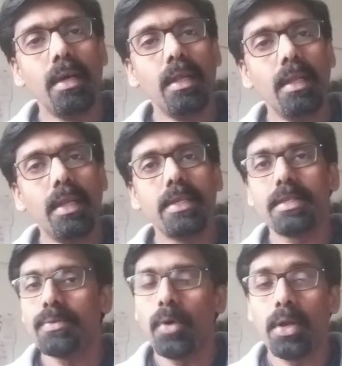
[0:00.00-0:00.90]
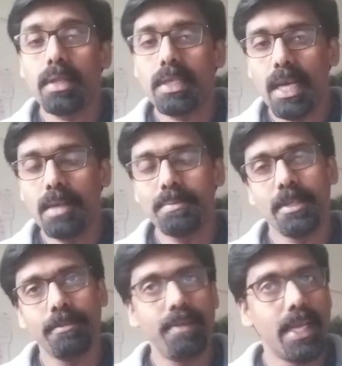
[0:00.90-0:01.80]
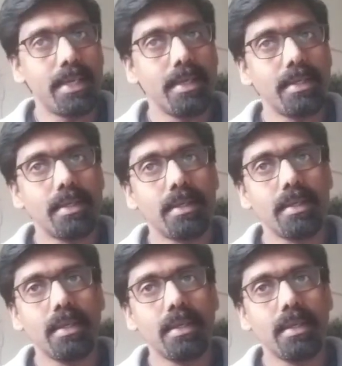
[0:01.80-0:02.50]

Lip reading: let us see what are the types of letters.